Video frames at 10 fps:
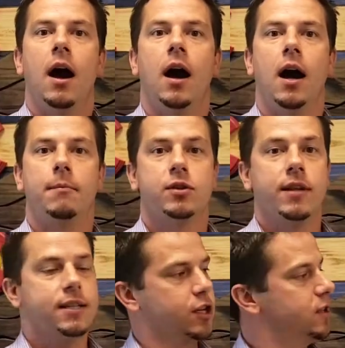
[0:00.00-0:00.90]
Um, so
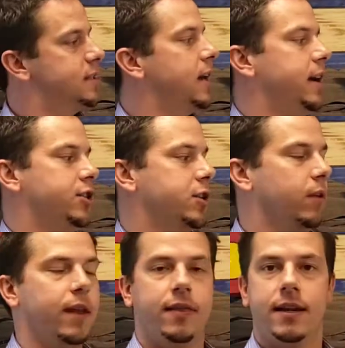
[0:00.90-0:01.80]
that's a good sign
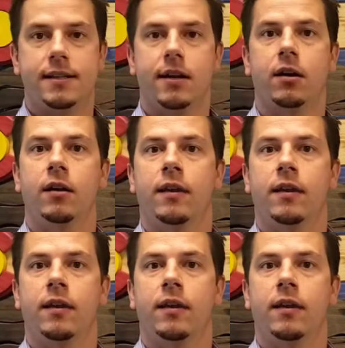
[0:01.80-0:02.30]
showing that things that are,